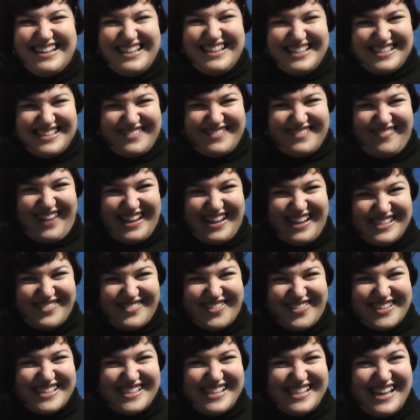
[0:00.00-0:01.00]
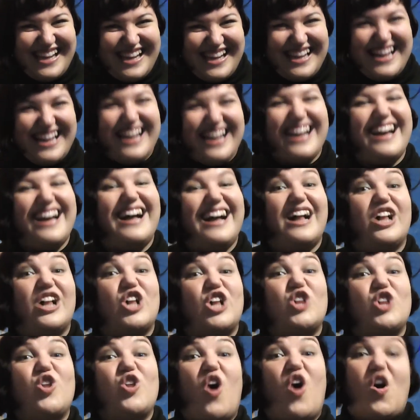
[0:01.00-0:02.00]
It's vice versa.
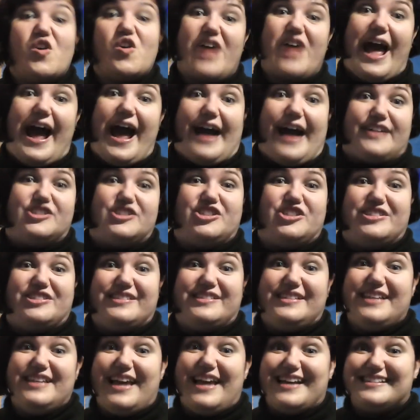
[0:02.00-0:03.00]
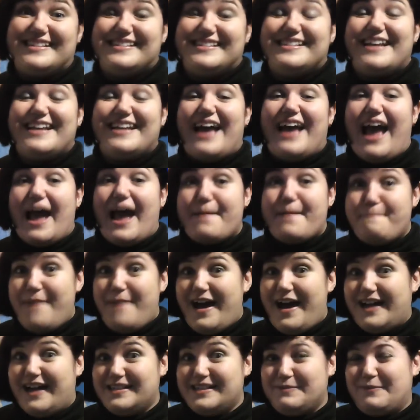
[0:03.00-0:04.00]
Long actions, yes. And
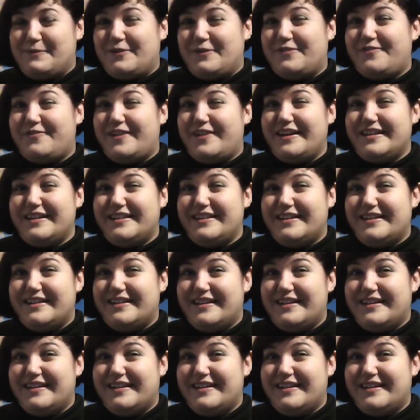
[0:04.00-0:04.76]
past perfect?